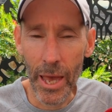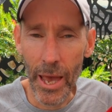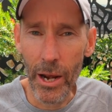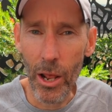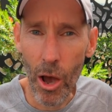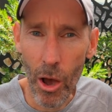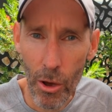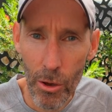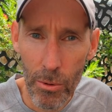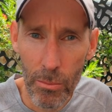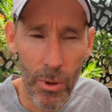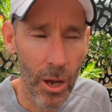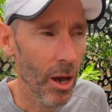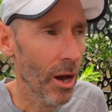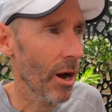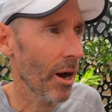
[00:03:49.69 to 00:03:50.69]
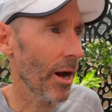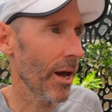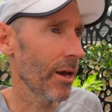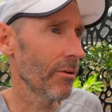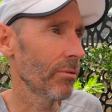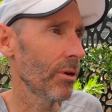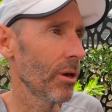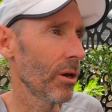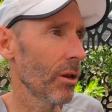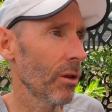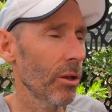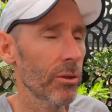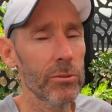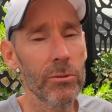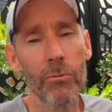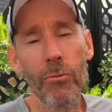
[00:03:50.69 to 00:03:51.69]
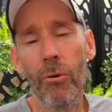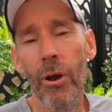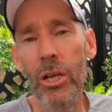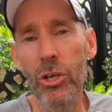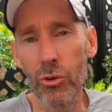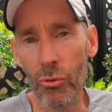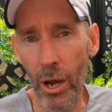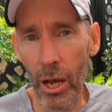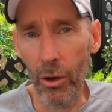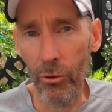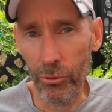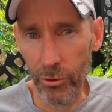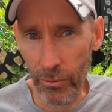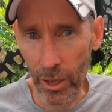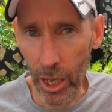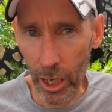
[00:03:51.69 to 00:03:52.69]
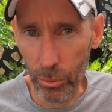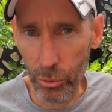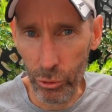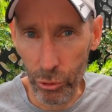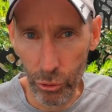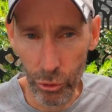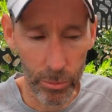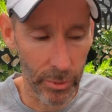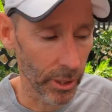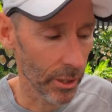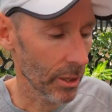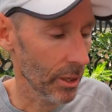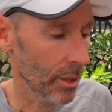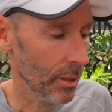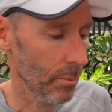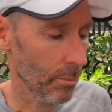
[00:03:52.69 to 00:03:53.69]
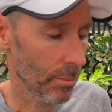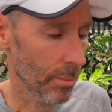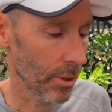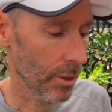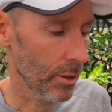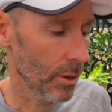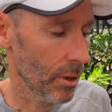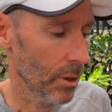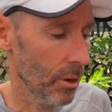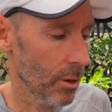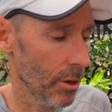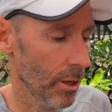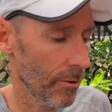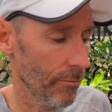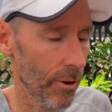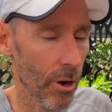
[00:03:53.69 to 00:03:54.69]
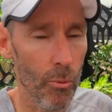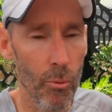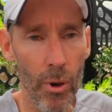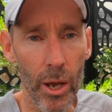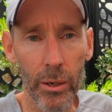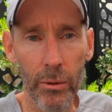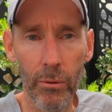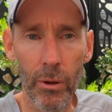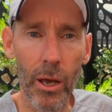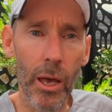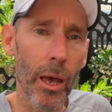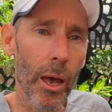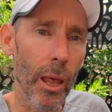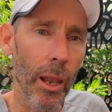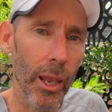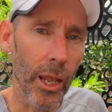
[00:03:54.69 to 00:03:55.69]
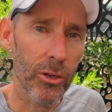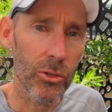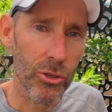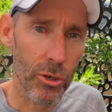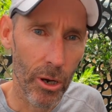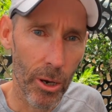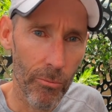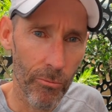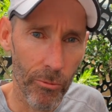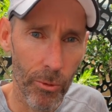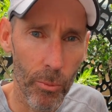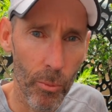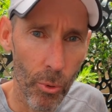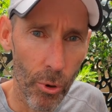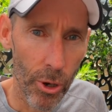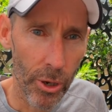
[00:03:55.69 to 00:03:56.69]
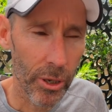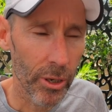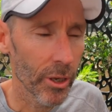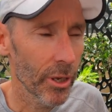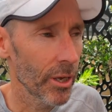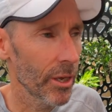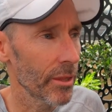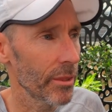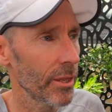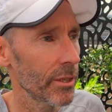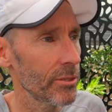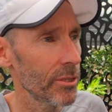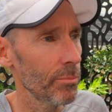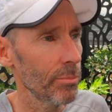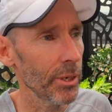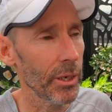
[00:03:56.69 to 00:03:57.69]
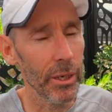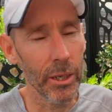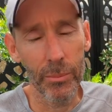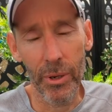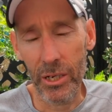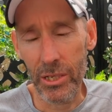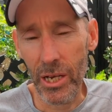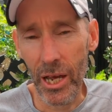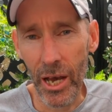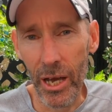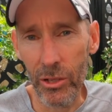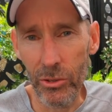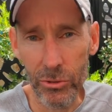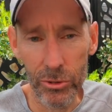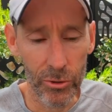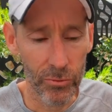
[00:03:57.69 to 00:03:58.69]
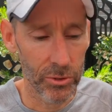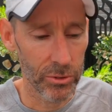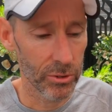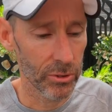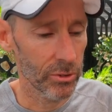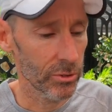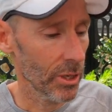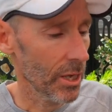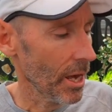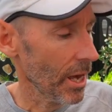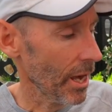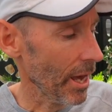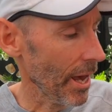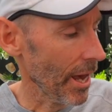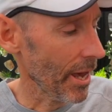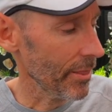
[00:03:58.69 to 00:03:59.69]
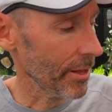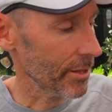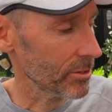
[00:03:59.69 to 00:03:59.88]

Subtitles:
At home, I have lots of great trails available to me, but if I run at lunchtime from work, they're typically much harder surfaces, and